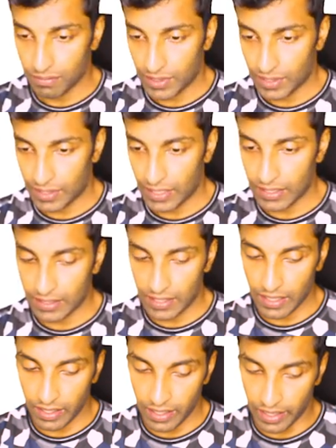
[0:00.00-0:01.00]

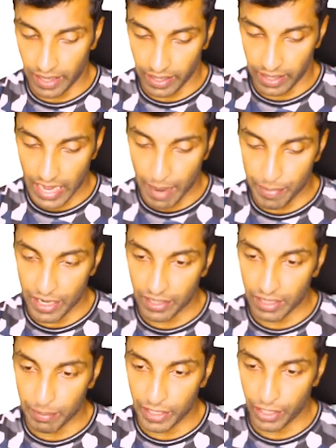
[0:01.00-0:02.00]
CCEA,
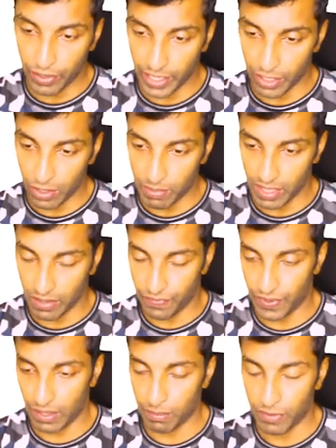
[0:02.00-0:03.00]
Cabinet Committee on Economic Affairs.